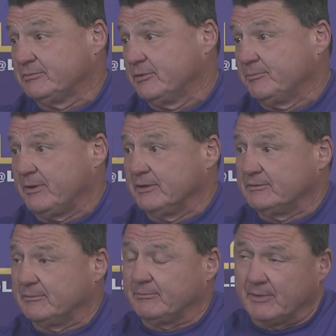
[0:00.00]
good plays.
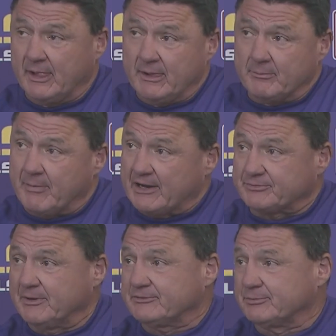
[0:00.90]
And
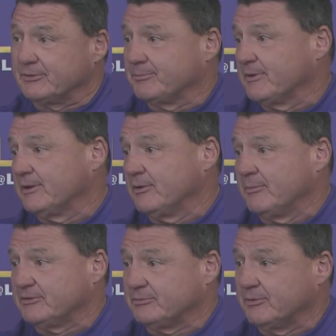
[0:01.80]
Max makes some good plays. He don't
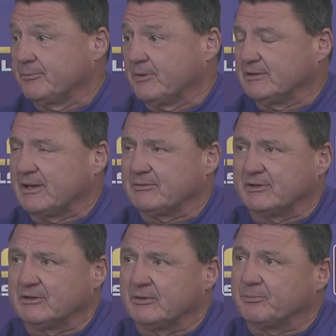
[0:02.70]
make some good plays. I don't
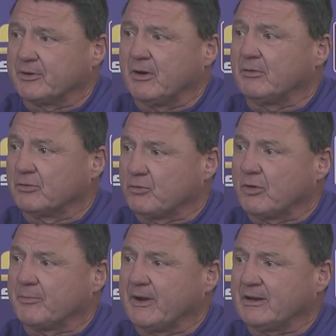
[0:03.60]
think you can put it all on the
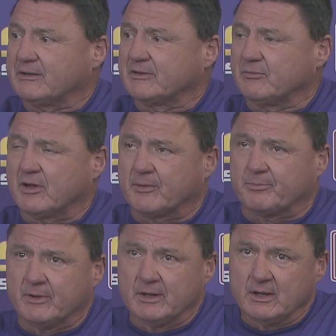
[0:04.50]
quarterback. I think we got to
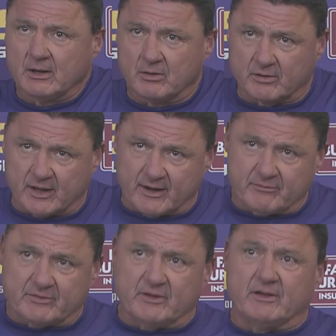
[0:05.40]
look at
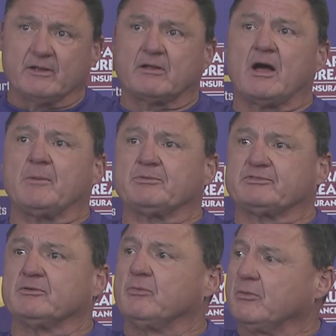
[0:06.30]
everything and
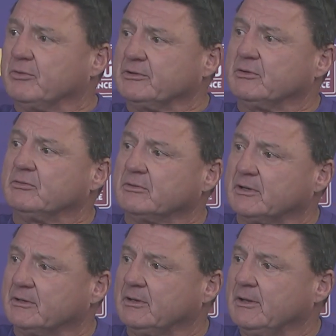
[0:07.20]
accomplish what we're
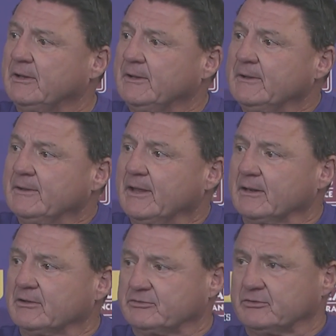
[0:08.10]
doing,
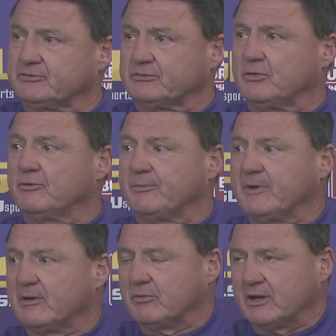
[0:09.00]
and let's just go from
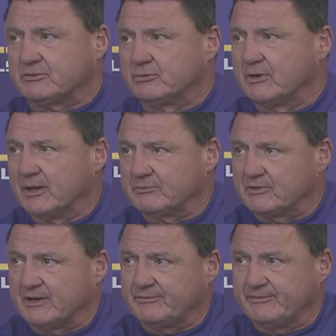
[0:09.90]
there. We got 2 games
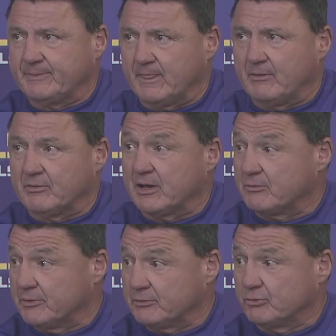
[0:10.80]
left, but we got to
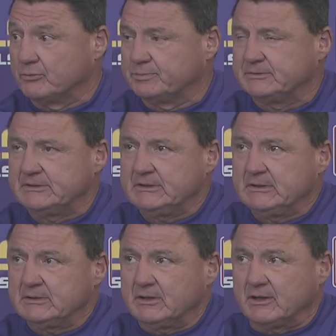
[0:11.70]
regroup.
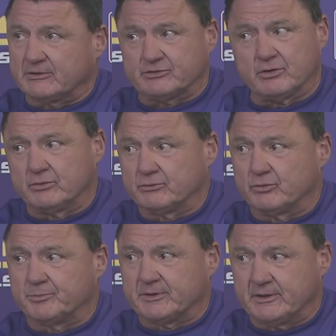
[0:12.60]
That's a hurting
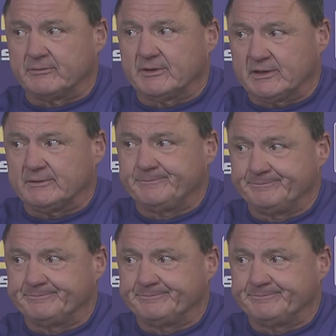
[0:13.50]
group in there right now.